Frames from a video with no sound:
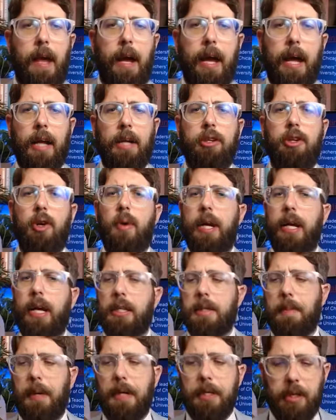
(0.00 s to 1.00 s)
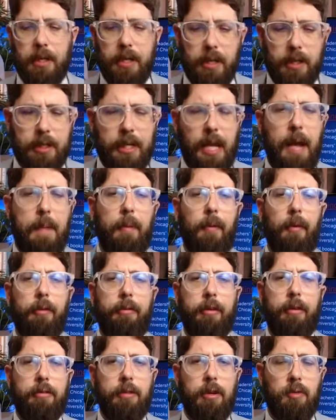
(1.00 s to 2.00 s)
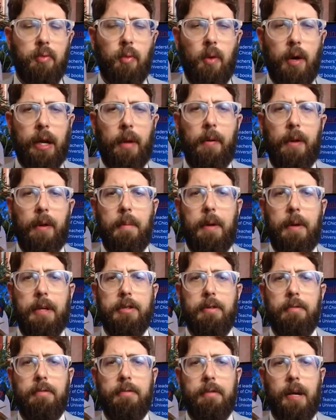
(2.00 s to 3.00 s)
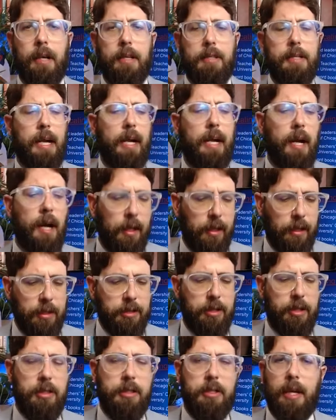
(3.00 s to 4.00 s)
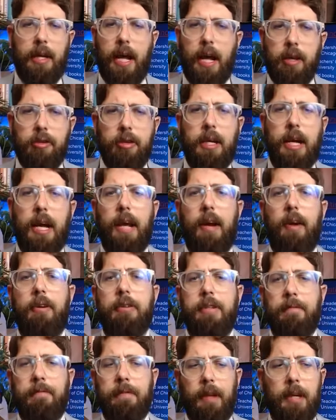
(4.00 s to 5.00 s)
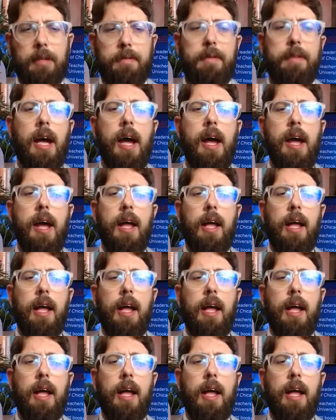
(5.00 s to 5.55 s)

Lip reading: And Dewey gets a bunch of disciples, and he starts working with a bunch of psychologists and educators and philosophers,